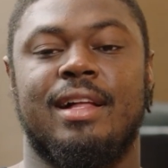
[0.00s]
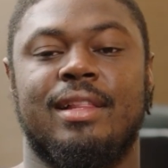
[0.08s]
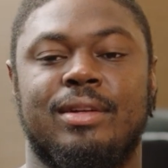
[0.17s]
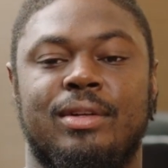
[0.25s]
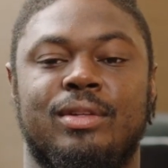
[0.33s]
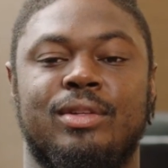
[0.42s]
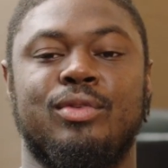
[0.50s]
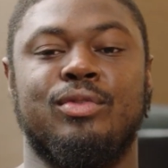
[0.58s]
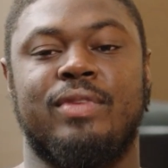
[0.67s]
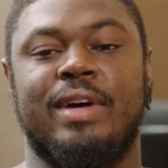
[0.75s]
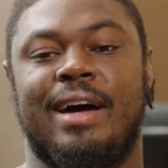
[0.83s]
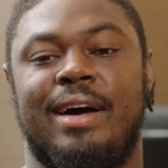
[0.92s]
a little
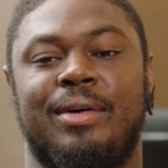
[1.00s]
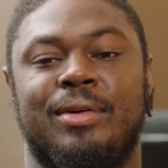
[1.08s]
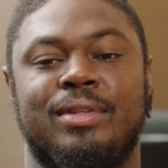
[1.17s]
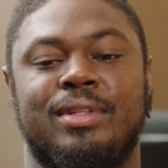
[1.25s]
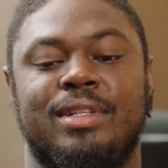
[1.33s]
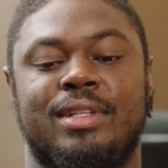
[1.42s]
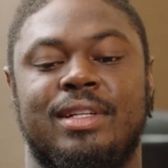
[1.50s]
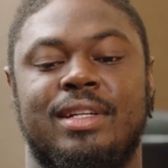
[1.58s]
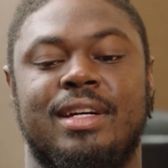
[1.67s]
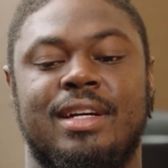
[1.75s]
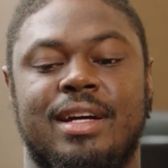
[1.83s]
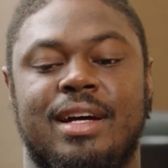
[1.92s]
newfound
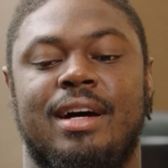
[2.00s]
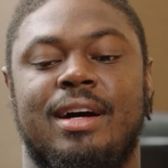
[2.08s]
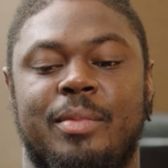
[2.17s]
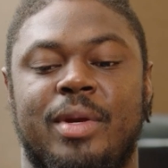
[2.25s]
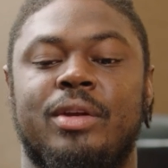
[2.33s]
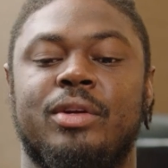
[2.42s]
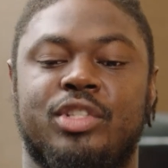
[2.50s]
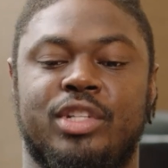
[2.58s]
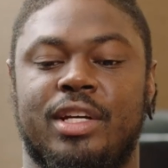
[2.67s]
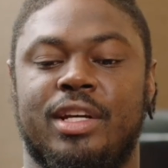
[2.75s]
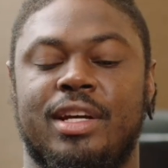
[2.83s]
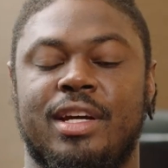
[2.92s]
um,
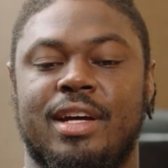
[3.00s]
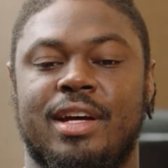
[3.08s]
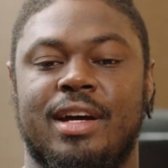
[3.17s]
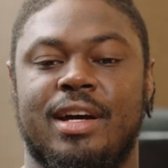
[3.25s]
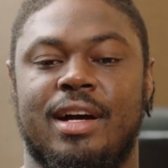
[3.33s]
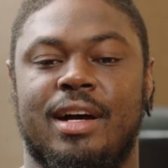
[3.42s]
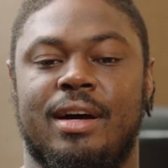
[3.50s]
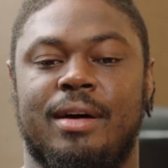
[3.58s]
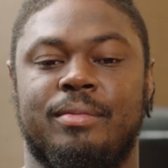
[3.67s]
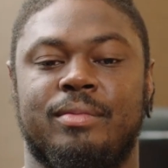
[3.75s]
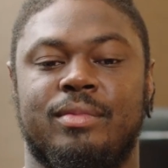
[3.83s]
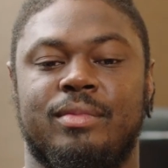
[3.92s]
energy,
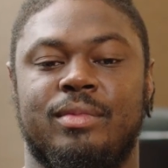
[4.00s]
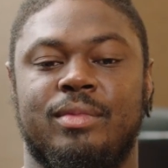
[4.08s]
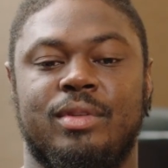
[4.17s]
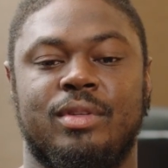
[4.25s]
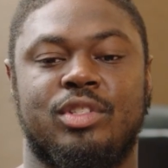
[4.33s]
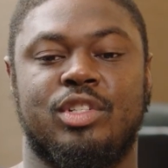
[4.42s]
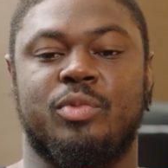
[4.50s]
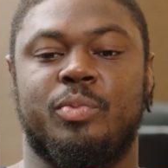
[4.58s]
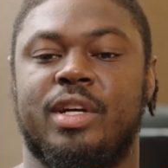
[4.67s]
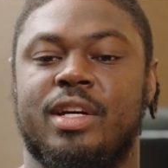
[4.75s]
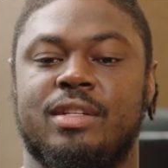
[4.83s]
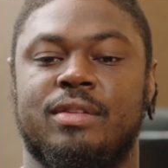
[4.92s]
um,
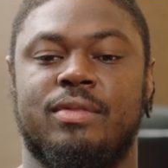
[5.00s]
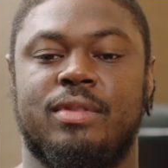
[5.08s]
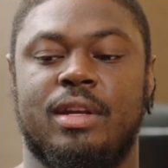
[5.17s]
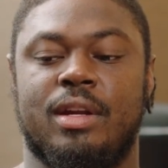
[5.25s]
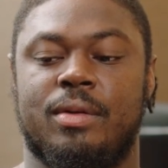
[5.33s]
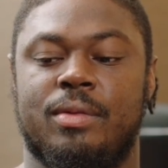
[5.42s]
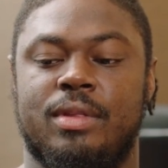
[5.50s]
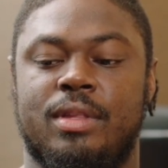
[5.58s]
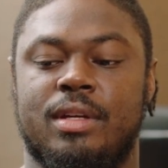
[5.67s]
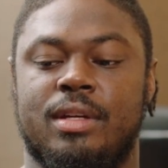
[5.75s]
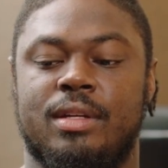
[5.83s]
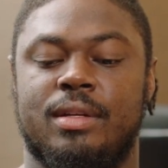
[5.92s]
just because of you know
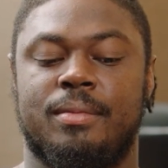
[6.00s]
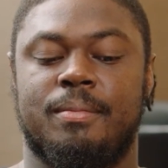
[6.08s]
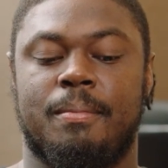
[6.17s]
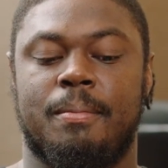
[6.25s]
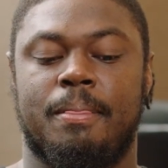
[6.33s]
the